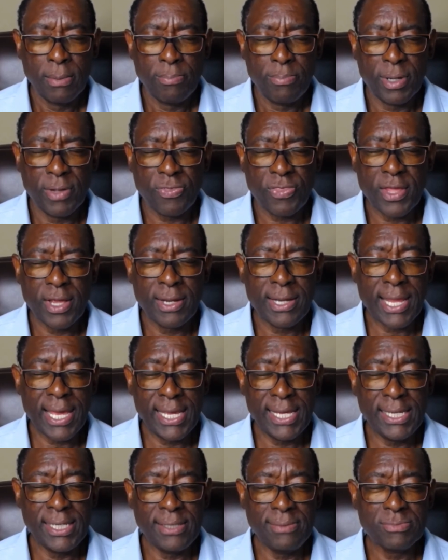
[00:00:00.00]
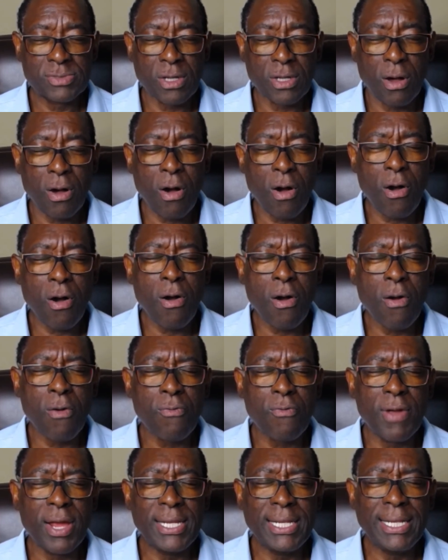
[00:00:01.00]
but their names are
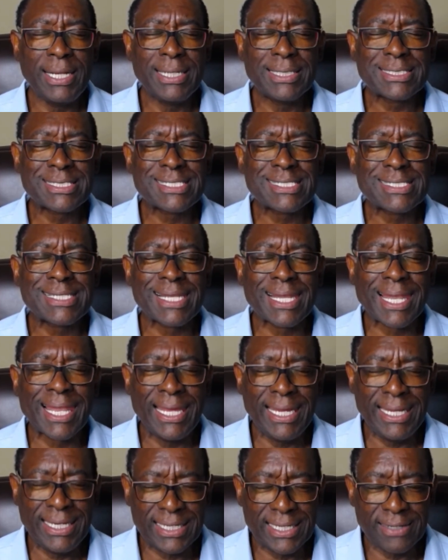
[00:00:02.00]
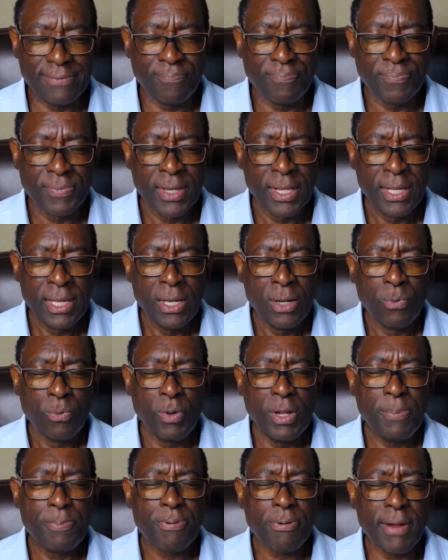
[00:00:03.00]
already slated. We
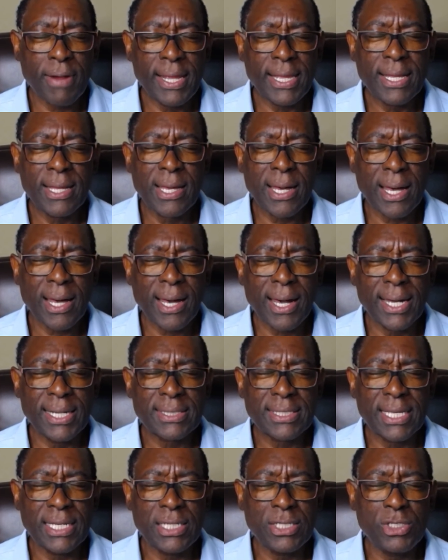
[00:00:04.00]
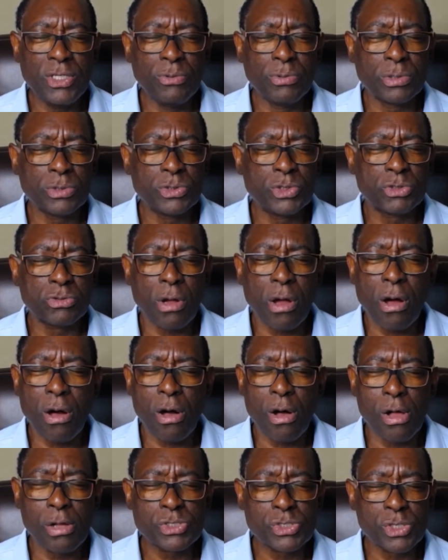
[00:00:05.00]
pray, God, that you will draw
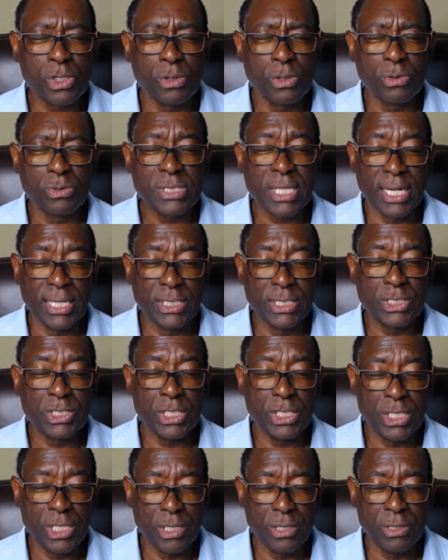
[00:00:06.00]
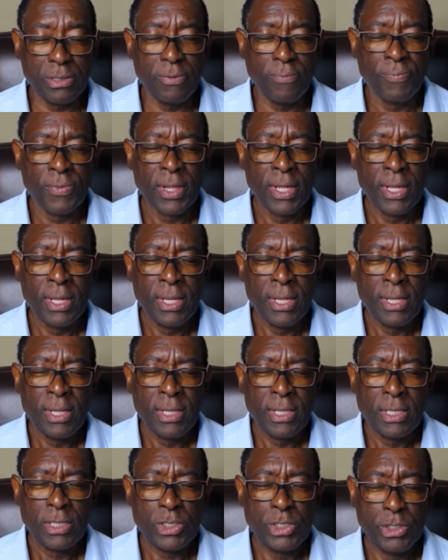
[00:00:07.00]
all souls unto you.
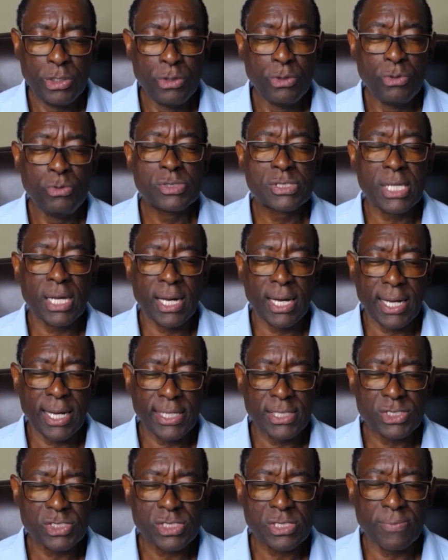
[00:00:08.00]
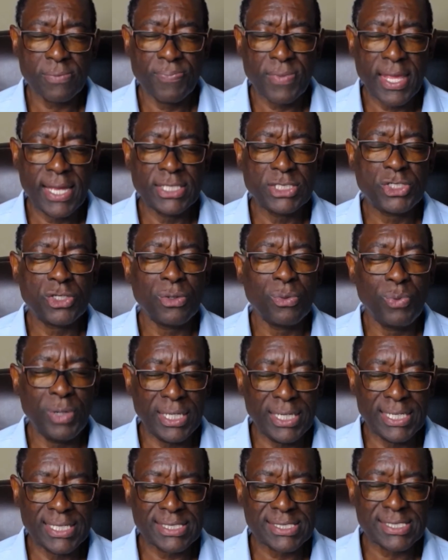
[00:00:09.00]
Use us as your
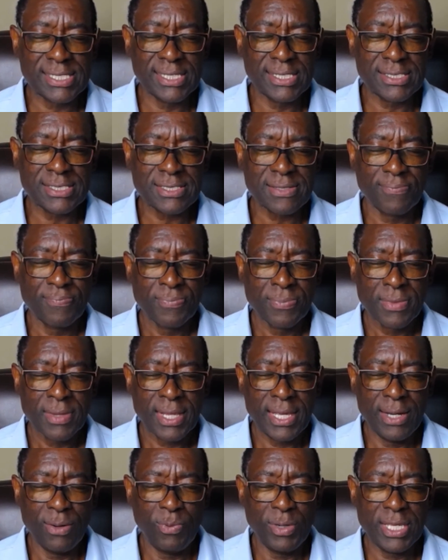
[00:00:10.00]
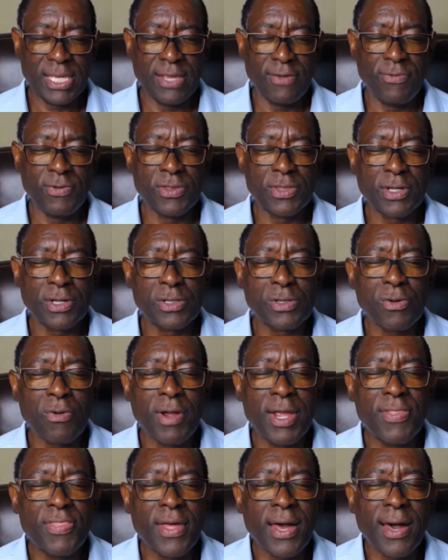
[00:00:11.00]
witnesses, and we give you the
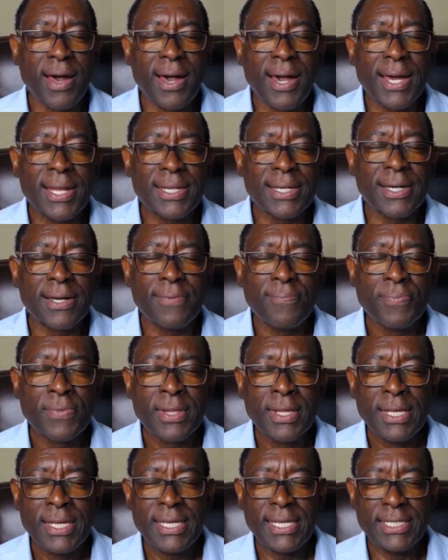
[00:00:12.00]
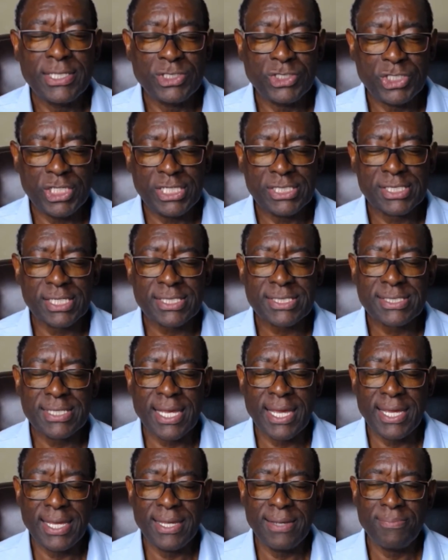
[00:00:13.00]
glory and the honor in Jesus'
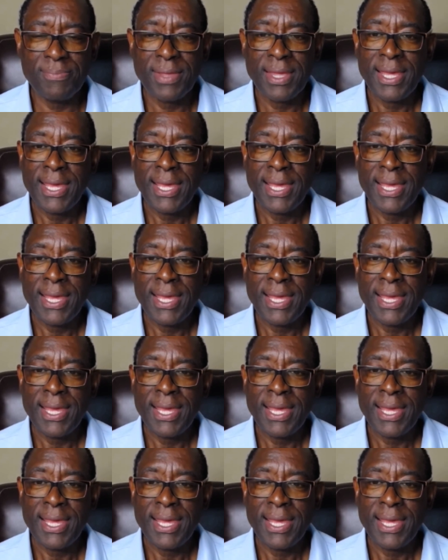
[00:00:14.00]
name.